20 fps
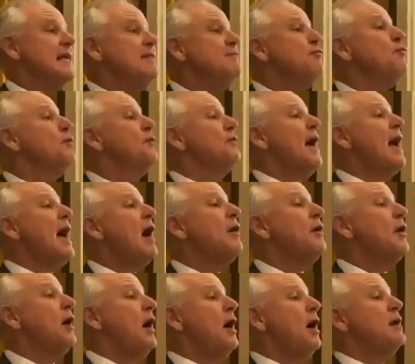even
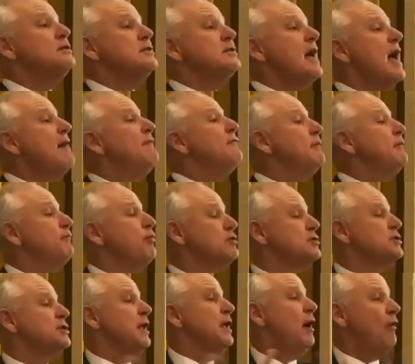without us having
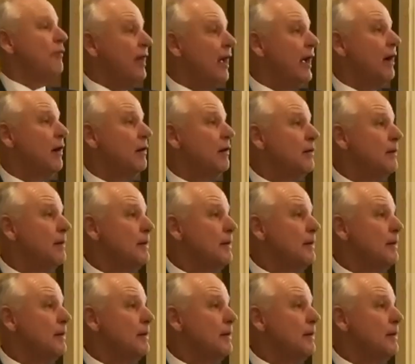personnel there.